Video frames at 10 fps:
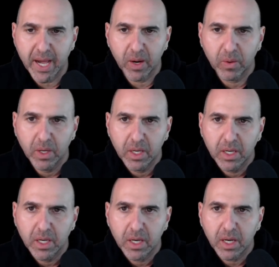
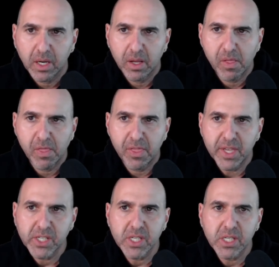Now,
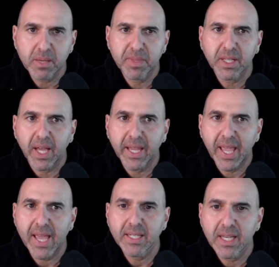this is
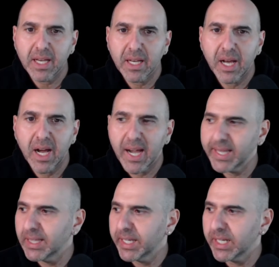something that I can't
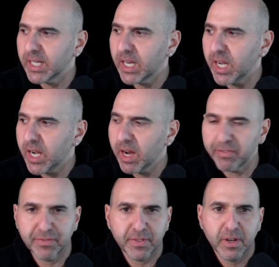highlight
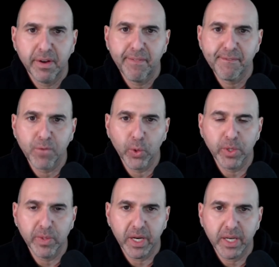enough
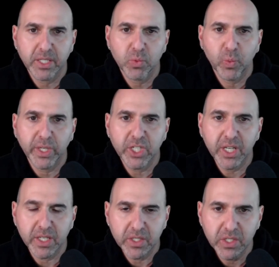for you guys,
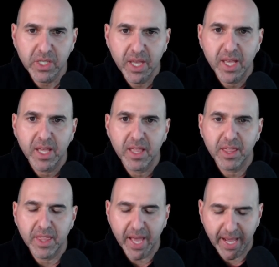which is
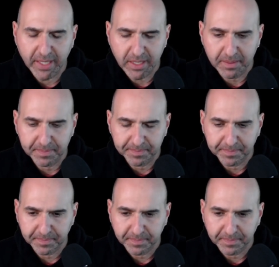that